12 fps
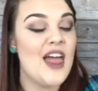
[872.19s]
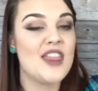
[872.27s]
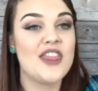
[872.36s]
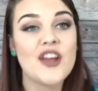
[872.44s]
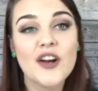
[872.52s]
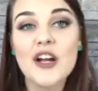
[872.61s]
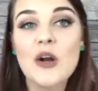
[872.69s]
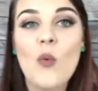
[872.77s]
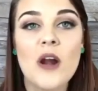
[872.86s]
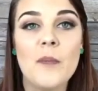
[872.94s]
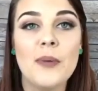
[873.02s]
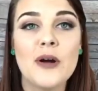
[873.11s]
they're going to
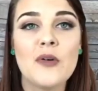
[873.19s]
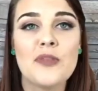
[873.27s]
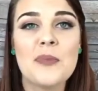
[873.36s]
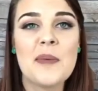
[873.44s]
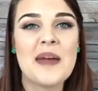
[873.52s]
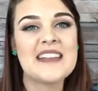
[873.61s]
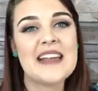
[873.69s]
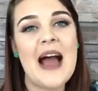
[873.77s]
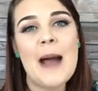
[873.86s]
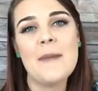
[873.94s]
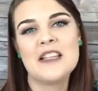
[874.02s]
want to book with me because I'm